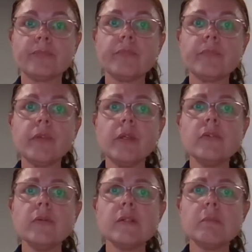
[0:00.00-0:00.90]
So
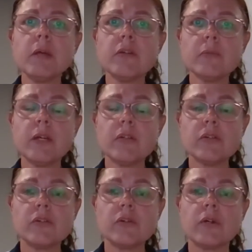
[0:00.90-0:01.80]
it's better to wait until the
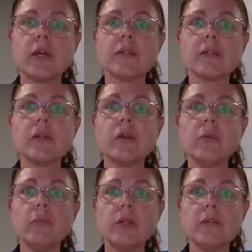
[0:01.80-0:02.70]
dog has learnt
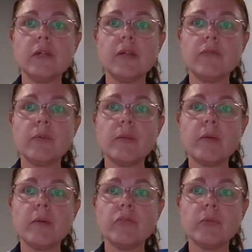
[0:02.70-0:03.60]
what is needed from them
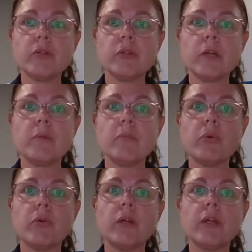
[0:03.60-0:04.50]
before we try to be more
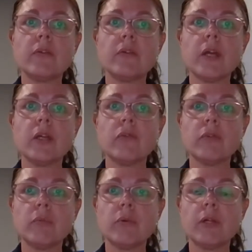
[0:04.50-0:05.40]
exciting or
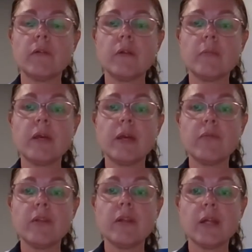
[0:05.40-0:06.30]
rewarding than the behaviour
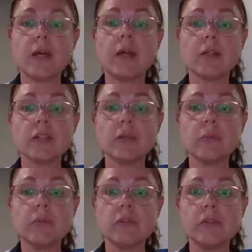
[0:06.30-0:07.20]
that they actually want
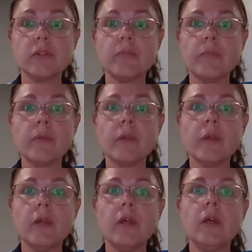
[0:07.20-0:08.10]
to do.
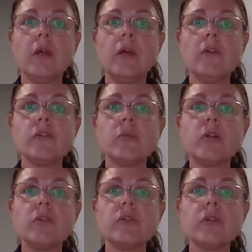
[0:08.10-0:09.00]
So when your
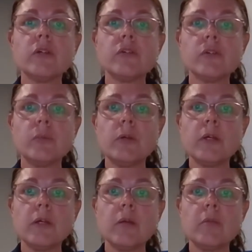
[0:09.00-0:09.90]
dog is stopping and
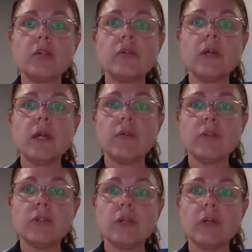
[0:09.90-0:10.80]
coming to you every
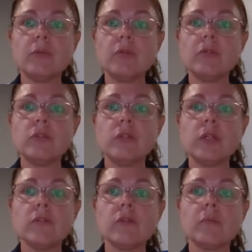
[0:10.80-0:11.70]
time you use your
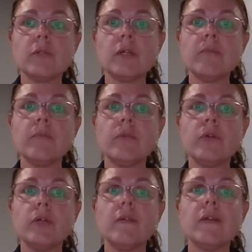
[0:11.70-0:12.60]
interrupter, you
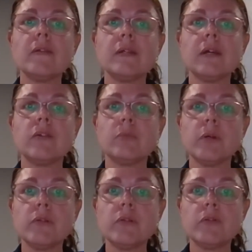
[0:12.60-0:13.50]
can then start to
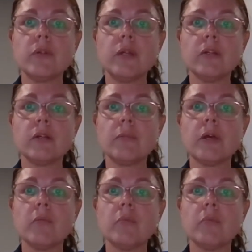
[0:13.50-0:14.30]
positively interrupt unwanted